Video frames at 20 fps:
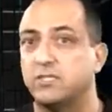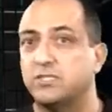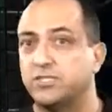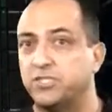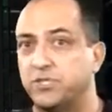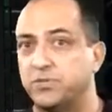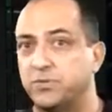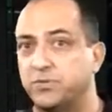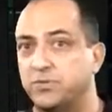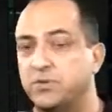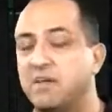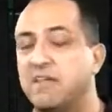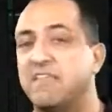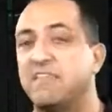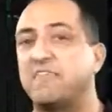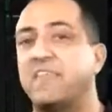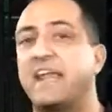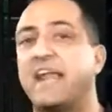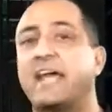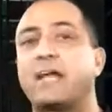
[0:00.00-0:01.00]
2,
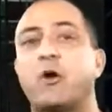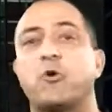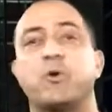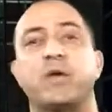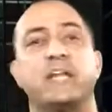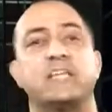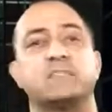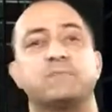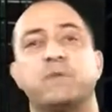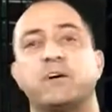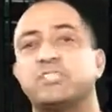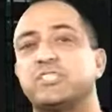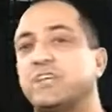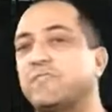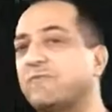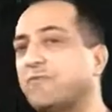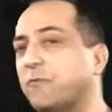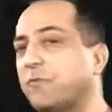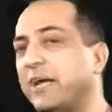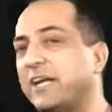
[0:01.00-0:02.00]
then I go get as much
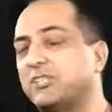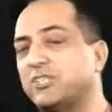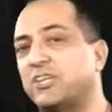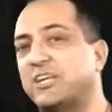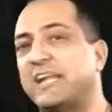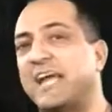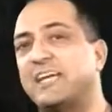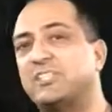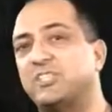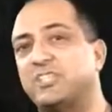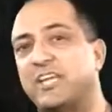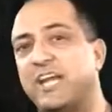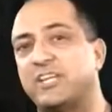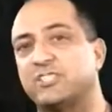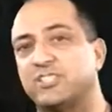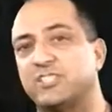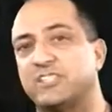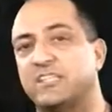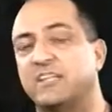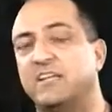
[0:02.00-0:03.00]
information and
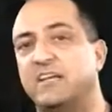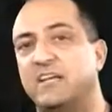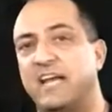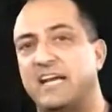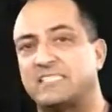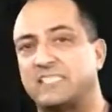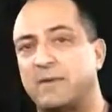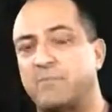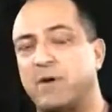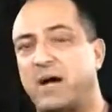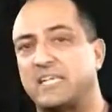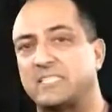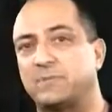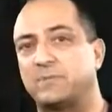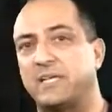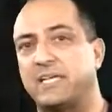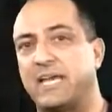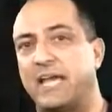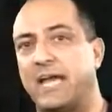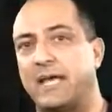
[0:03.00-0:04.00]
education as I
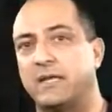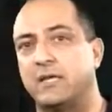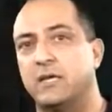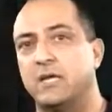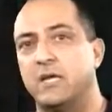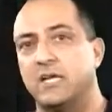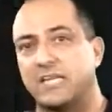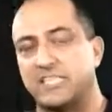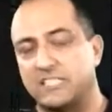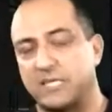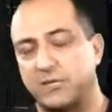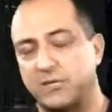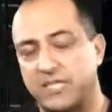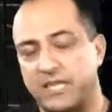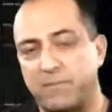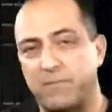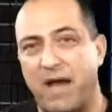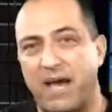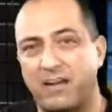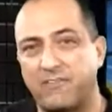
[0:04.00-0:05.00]
possibly can, because the
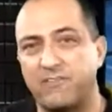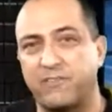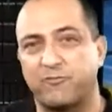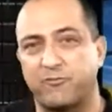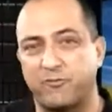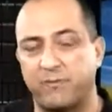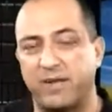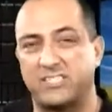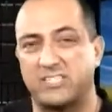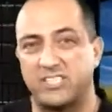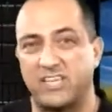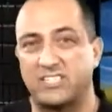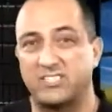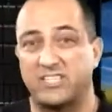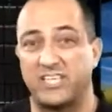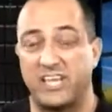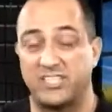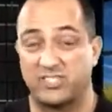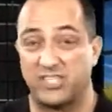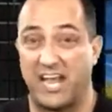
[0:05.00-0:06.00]
amount of information and
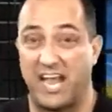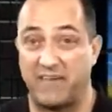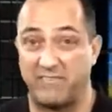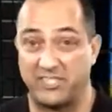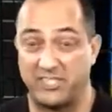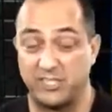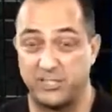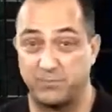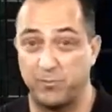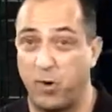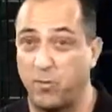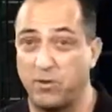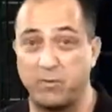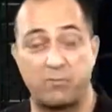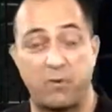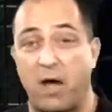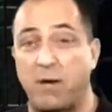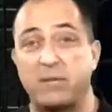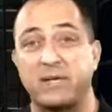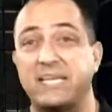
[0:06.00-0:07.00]
education I have at this moment
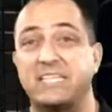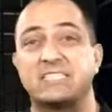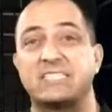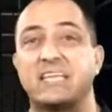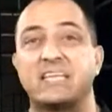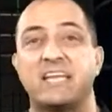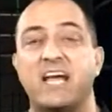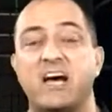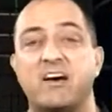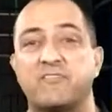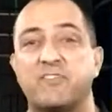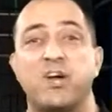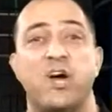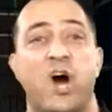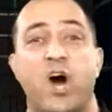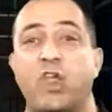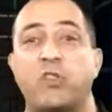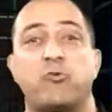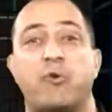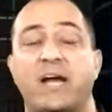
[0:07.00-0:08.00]
probably isn't enough,
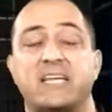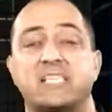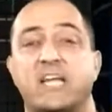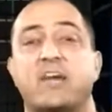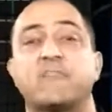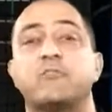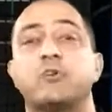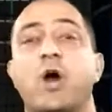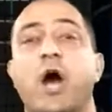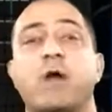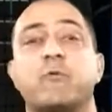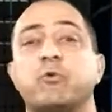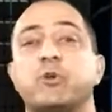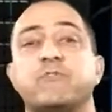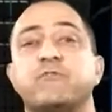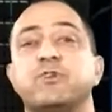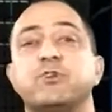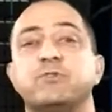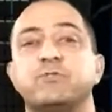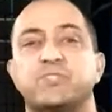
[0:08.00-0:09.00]
otherwise I would
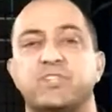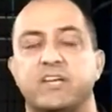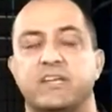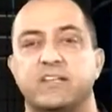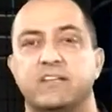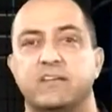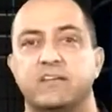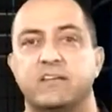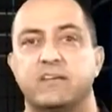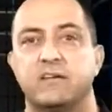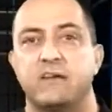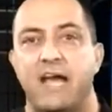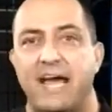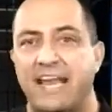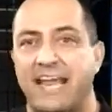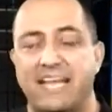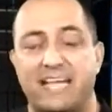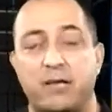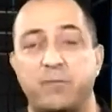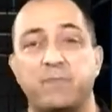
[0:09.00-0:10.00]
have used it.
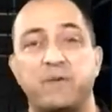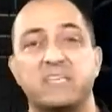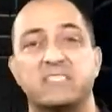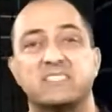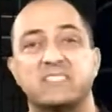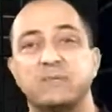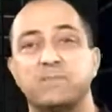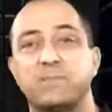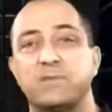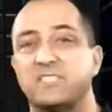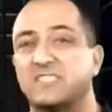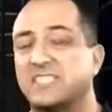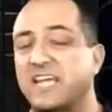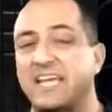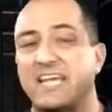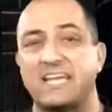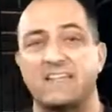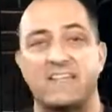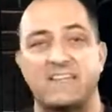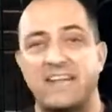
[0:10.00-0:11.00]
And it could be as simple as
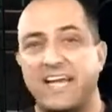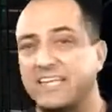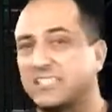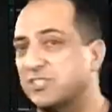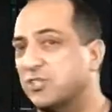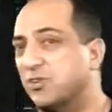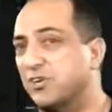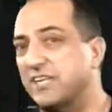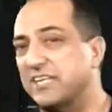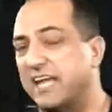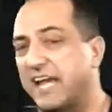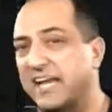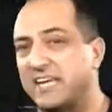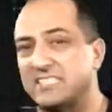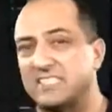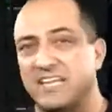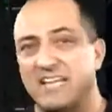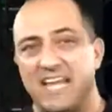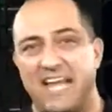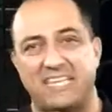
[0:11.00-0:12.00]
taking the next 30
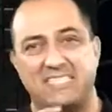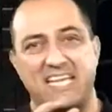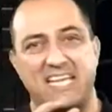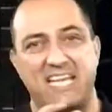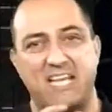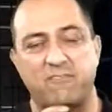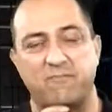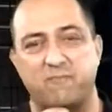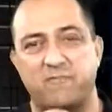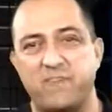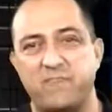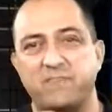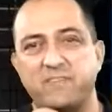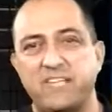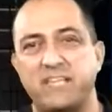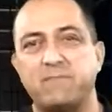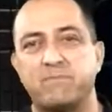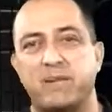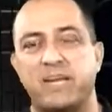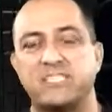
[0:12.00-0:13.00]
days and taking
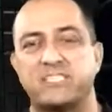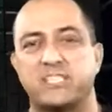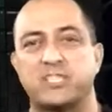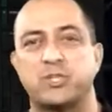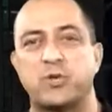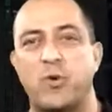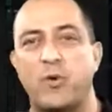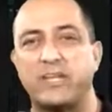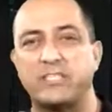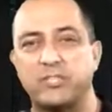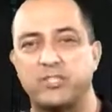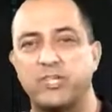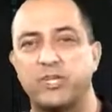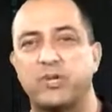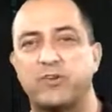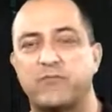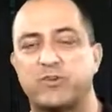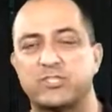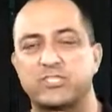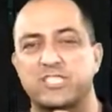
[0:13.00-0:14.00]
15 minutes and going to the
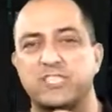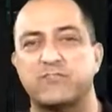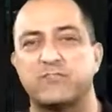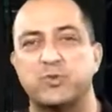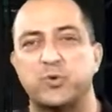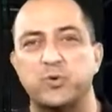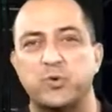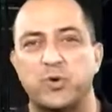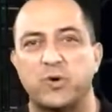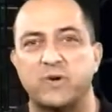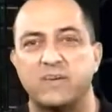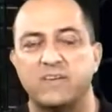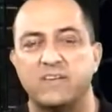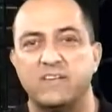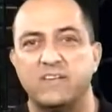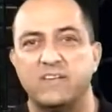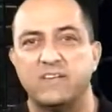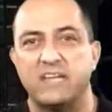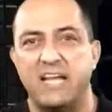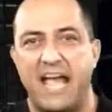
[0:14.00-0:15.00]
University of Google
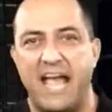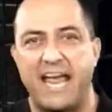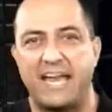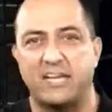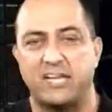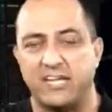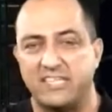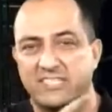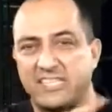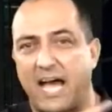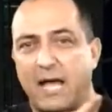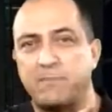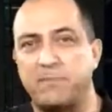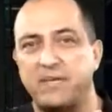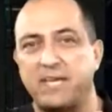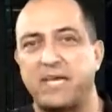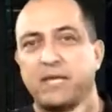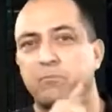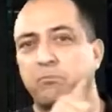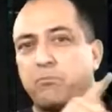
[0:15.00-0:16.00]
and
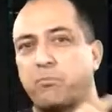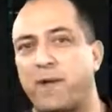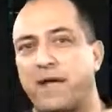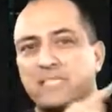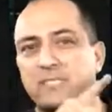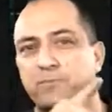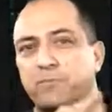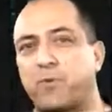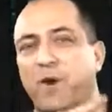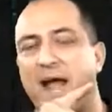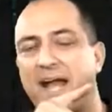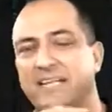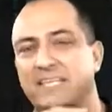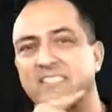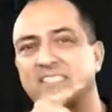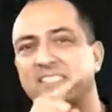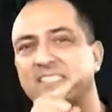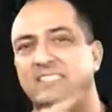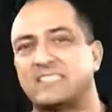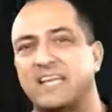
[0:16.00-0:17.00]
typing in best
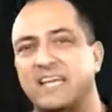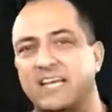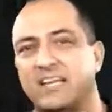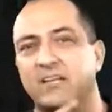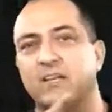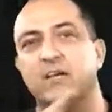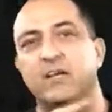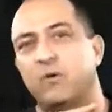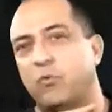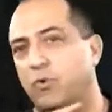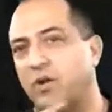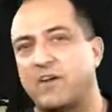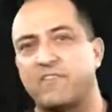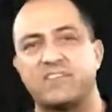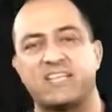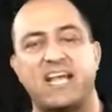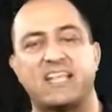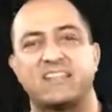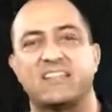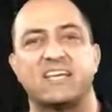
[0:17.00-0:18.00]
practices in
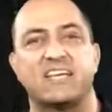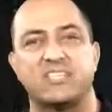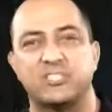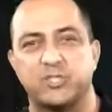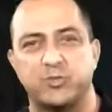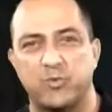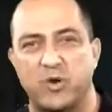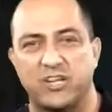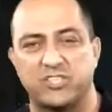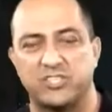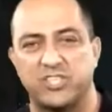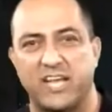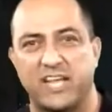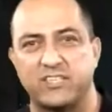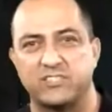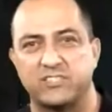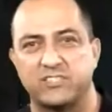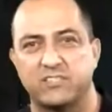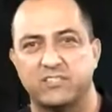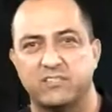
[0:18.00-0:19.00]
whatever that thing is you want to
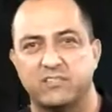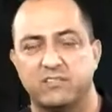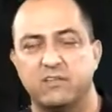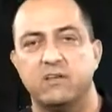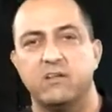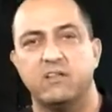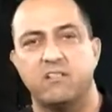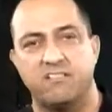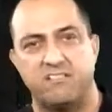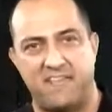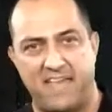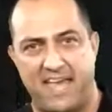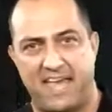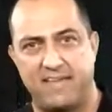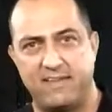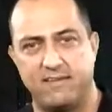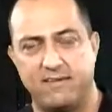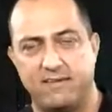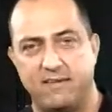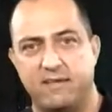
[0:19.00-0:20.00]
change.
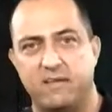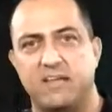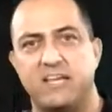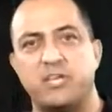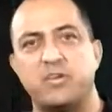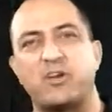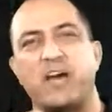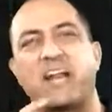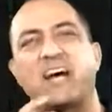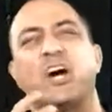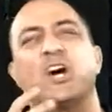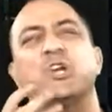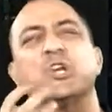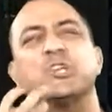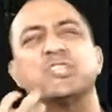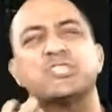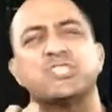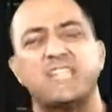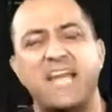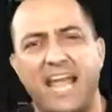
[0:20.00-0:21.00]
Then you got to
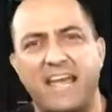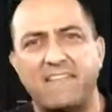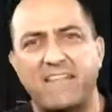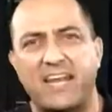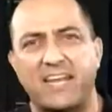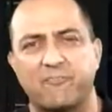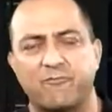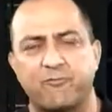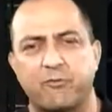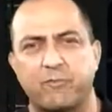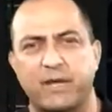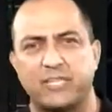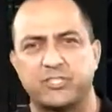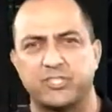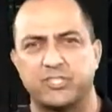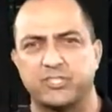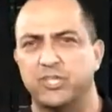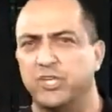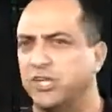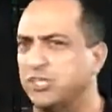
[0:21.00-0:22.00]
understand that
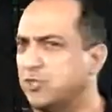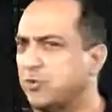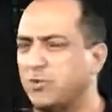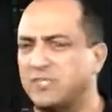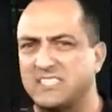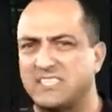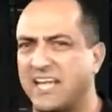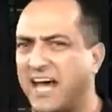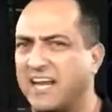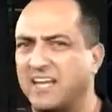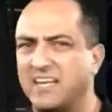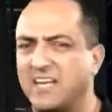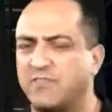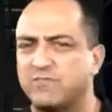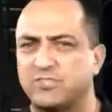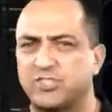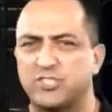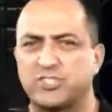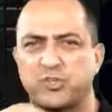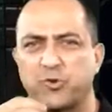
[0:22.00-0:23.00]
information. So it's not
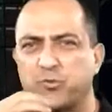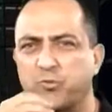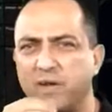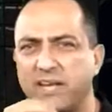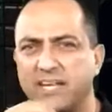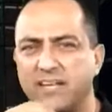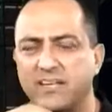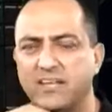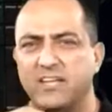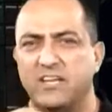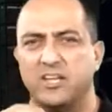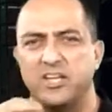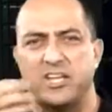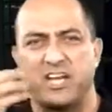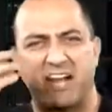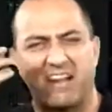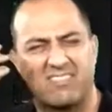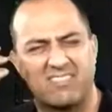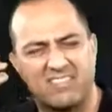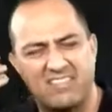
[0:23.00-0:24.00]
enough just to read it. You
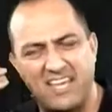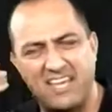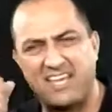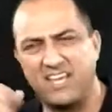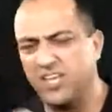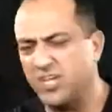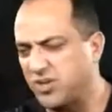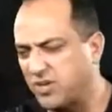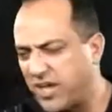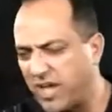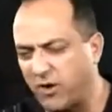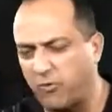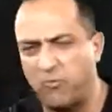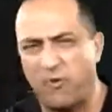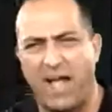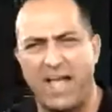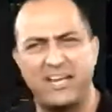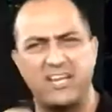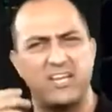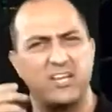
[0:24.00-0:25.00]
got to think it, you got to
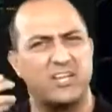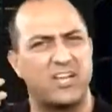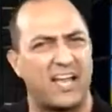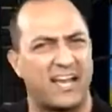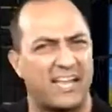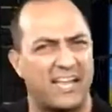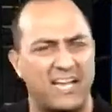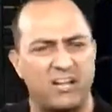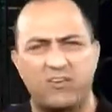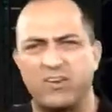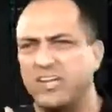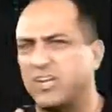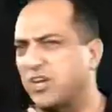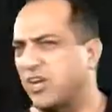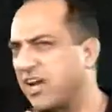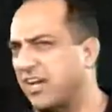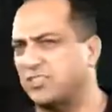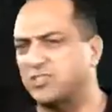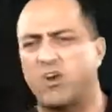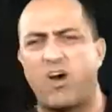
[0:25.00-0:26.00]
write it, you got to hear it, you
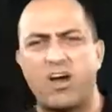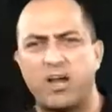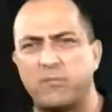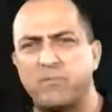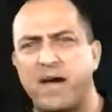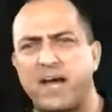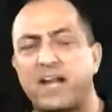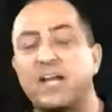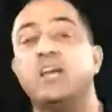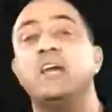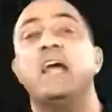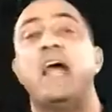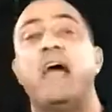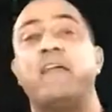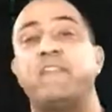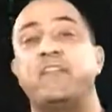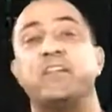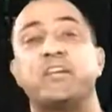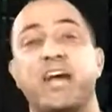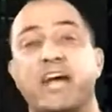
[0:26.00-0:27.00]
got to talk about it,
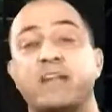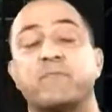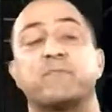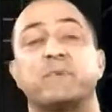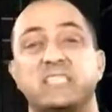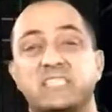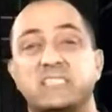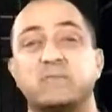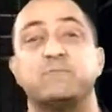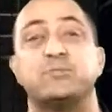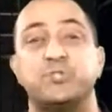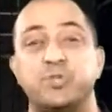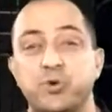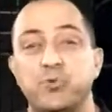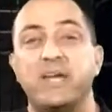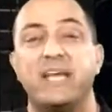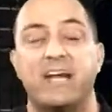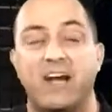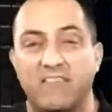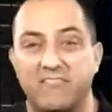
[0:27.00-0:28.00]
and then you got to be some
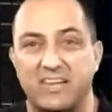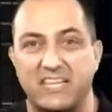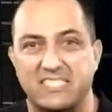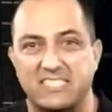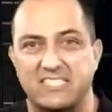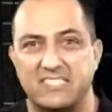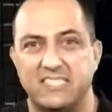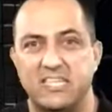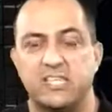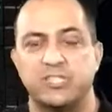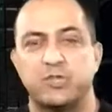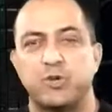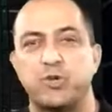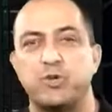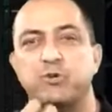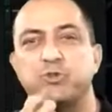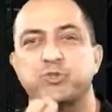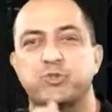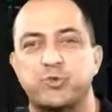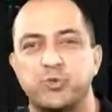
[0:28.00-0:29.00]
doing of it. So
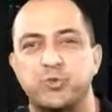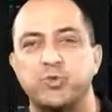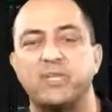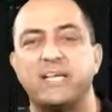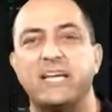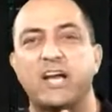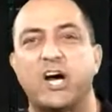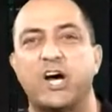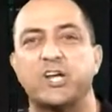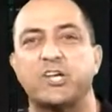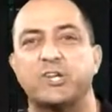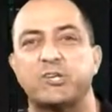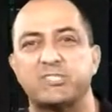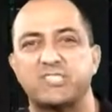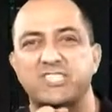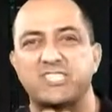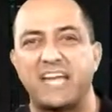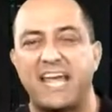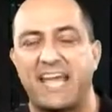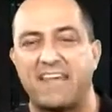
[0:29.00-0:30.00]
you truly
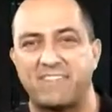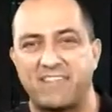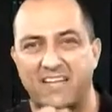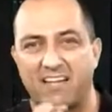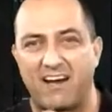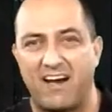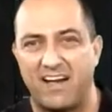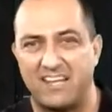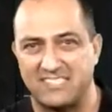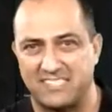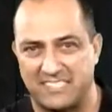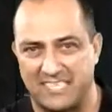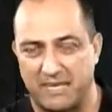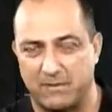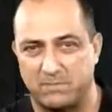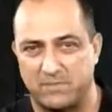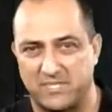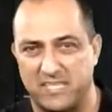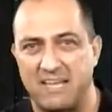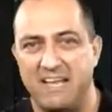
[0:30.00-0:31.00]
understand the
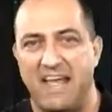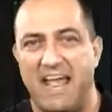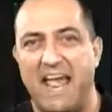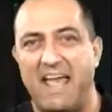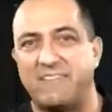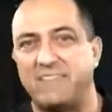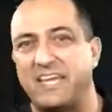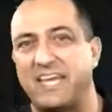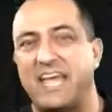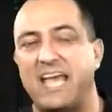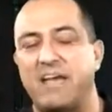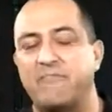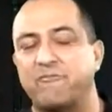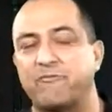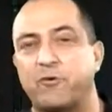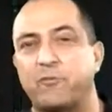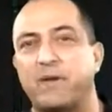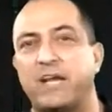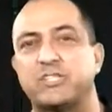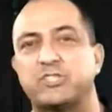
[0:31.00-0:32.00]
concepts and the
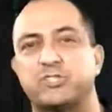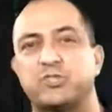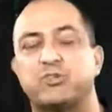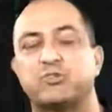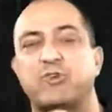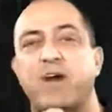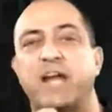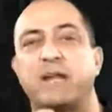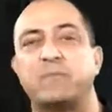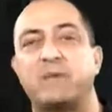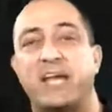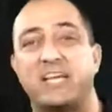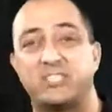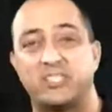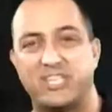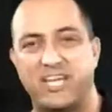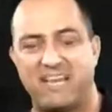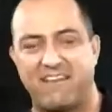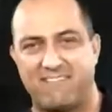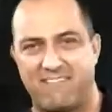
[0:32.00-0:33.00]
information you're trying to be
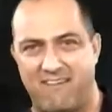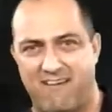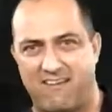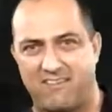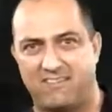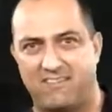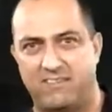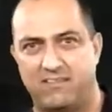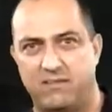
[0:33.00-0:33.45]
educated on.